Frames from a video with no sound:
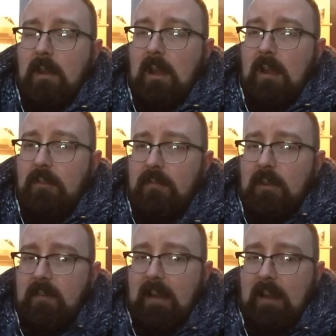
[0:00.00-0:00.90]
And on the
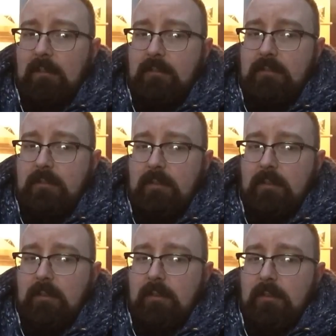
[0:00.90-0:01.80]
other hand,
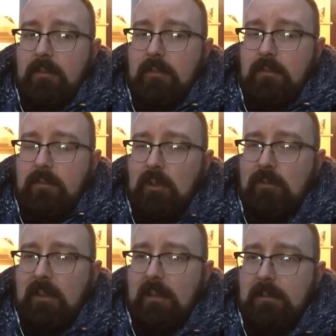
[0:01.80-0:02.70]

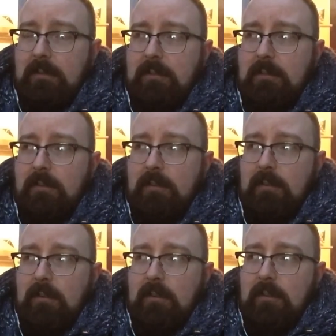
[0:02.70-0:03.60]
Dunhill
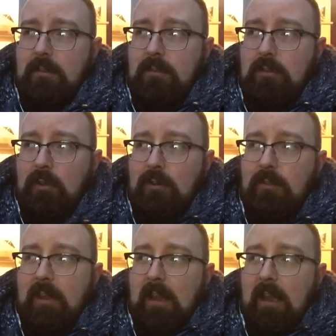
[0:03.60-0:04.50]
don't
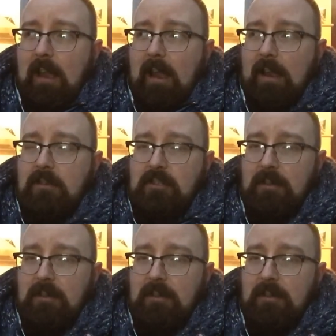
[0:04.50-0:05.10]
actually